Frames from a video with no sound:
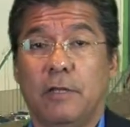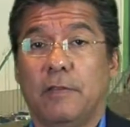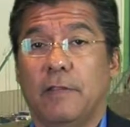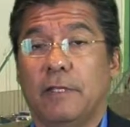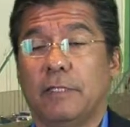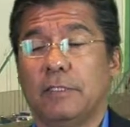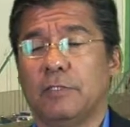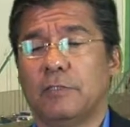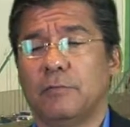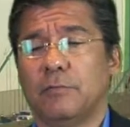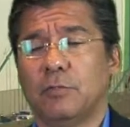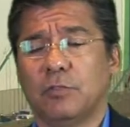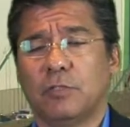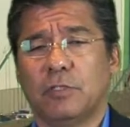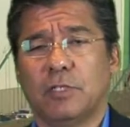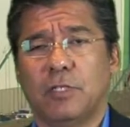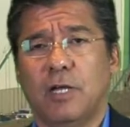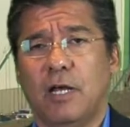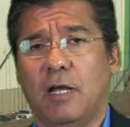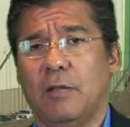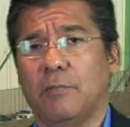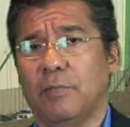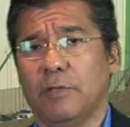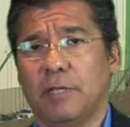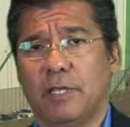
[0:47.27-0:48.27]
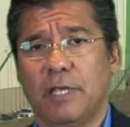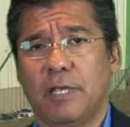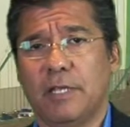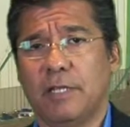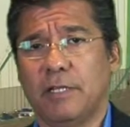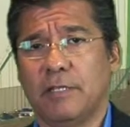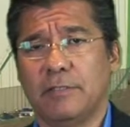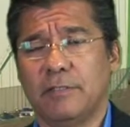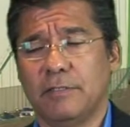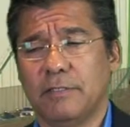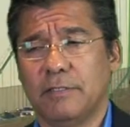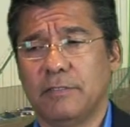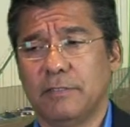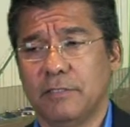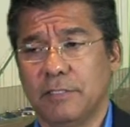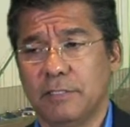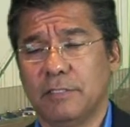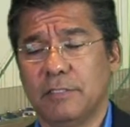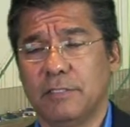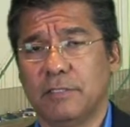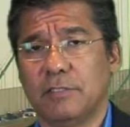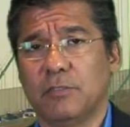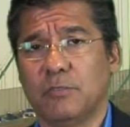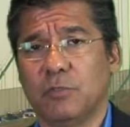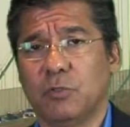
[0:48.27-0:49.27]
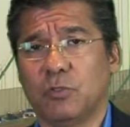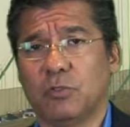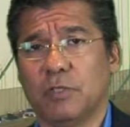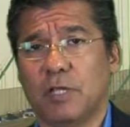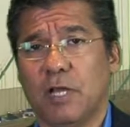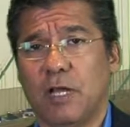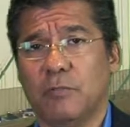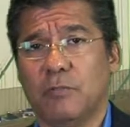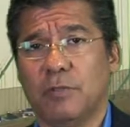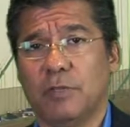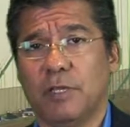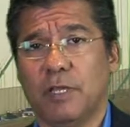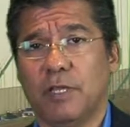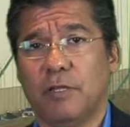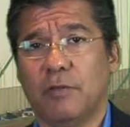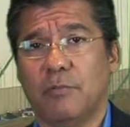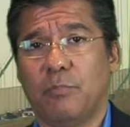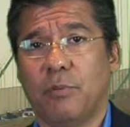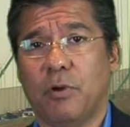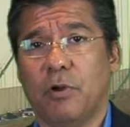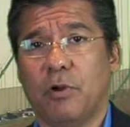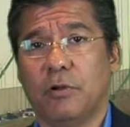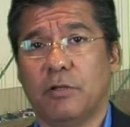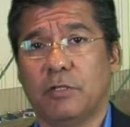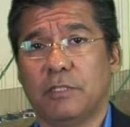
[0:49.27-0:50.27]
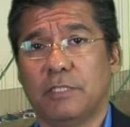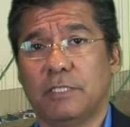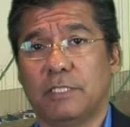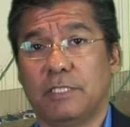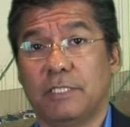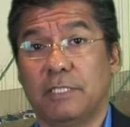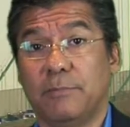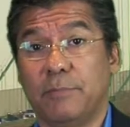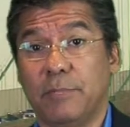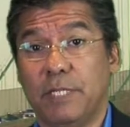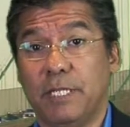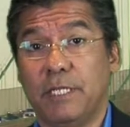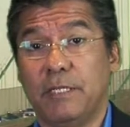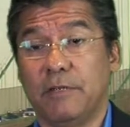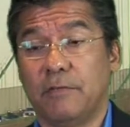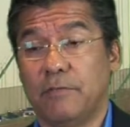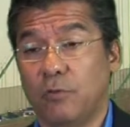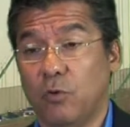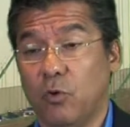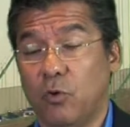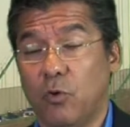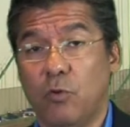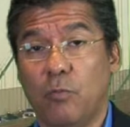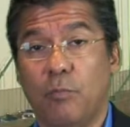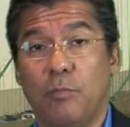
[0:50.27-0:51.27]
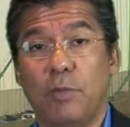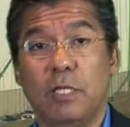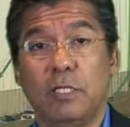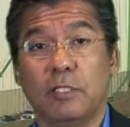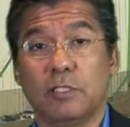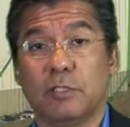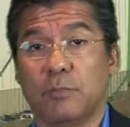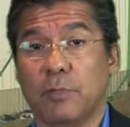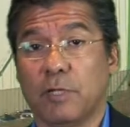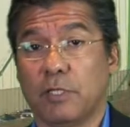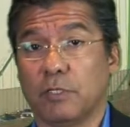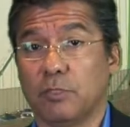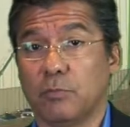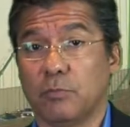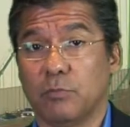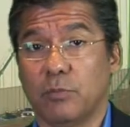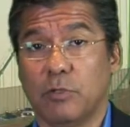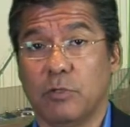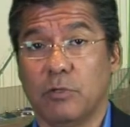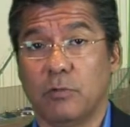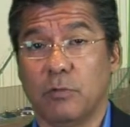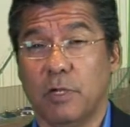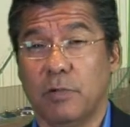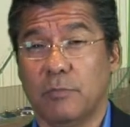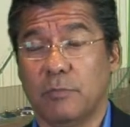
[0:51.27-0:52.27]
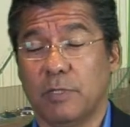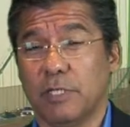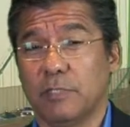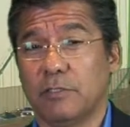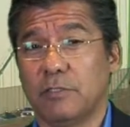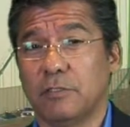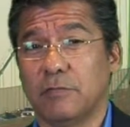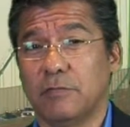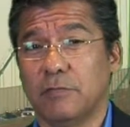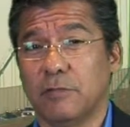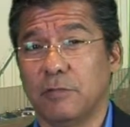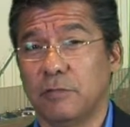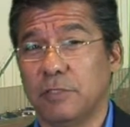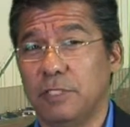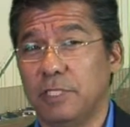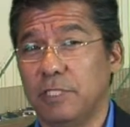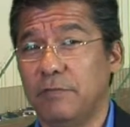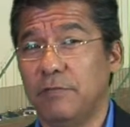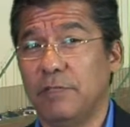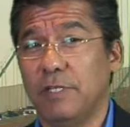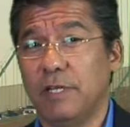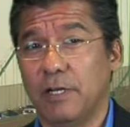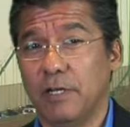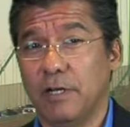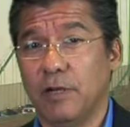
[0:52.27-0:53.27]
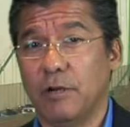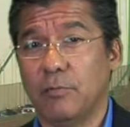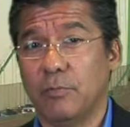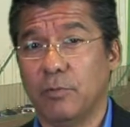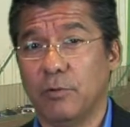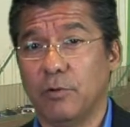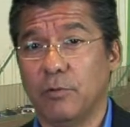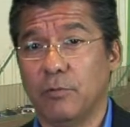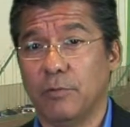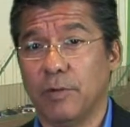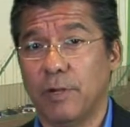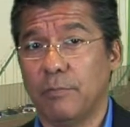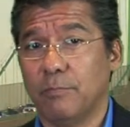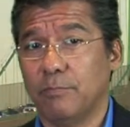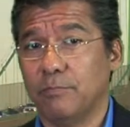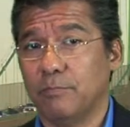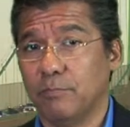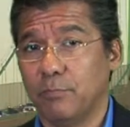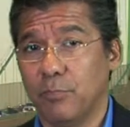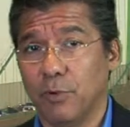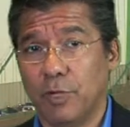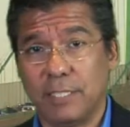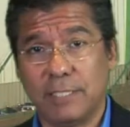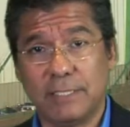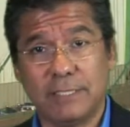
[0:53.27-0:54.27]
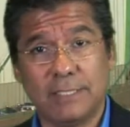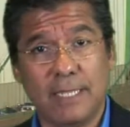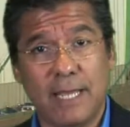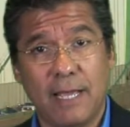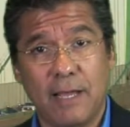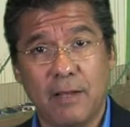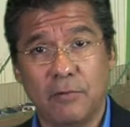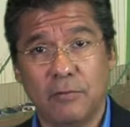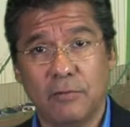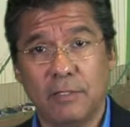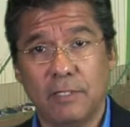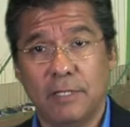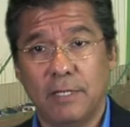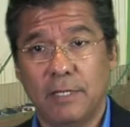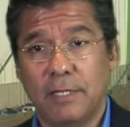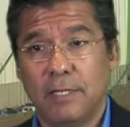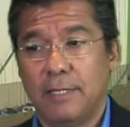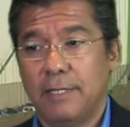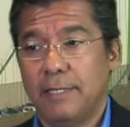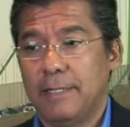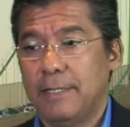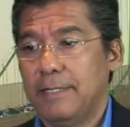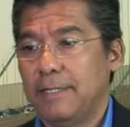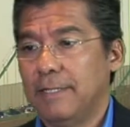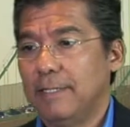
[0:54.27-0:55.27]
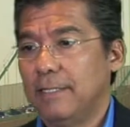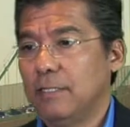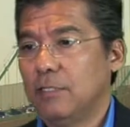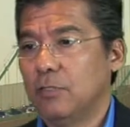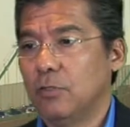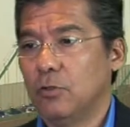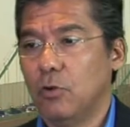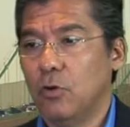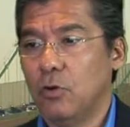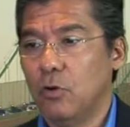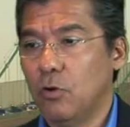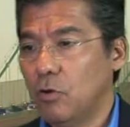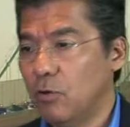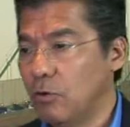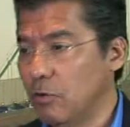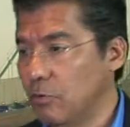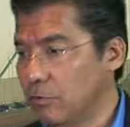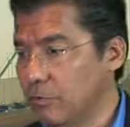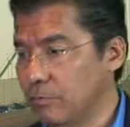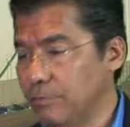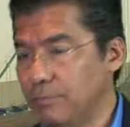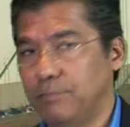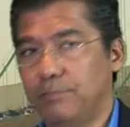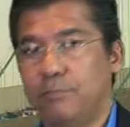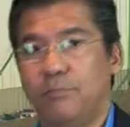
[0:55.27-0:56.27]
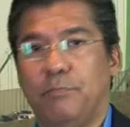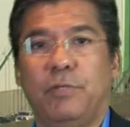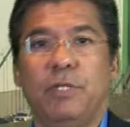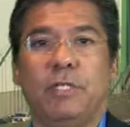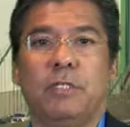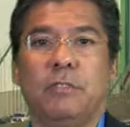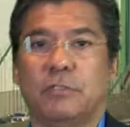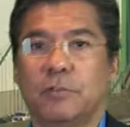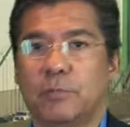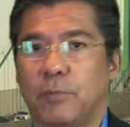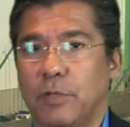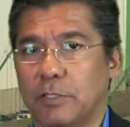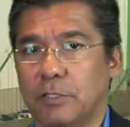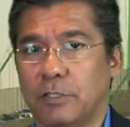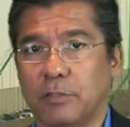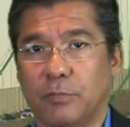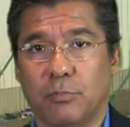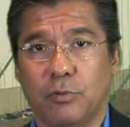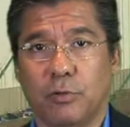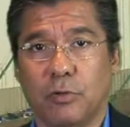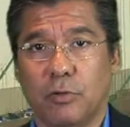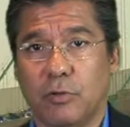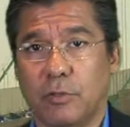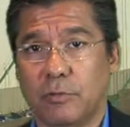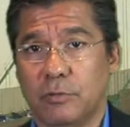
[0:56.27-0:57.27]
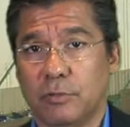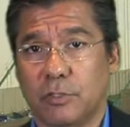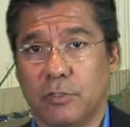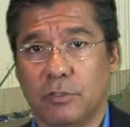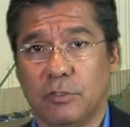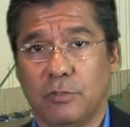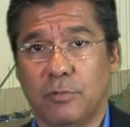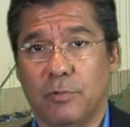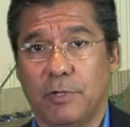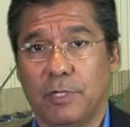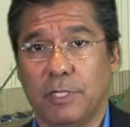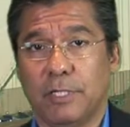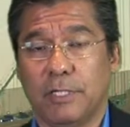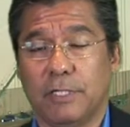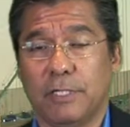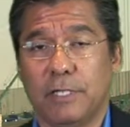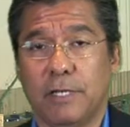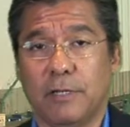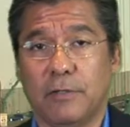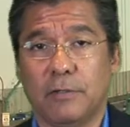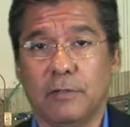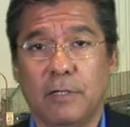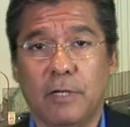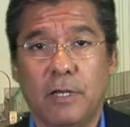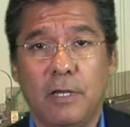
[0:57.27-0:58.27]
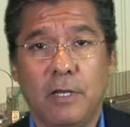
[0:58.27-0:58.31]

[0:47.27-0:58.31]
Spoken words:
That's the most complicated, this is the most complicated part to me of the whole bit inspection program, because if your DVIR program breaks down, your whole bit inspection program starts breaking down.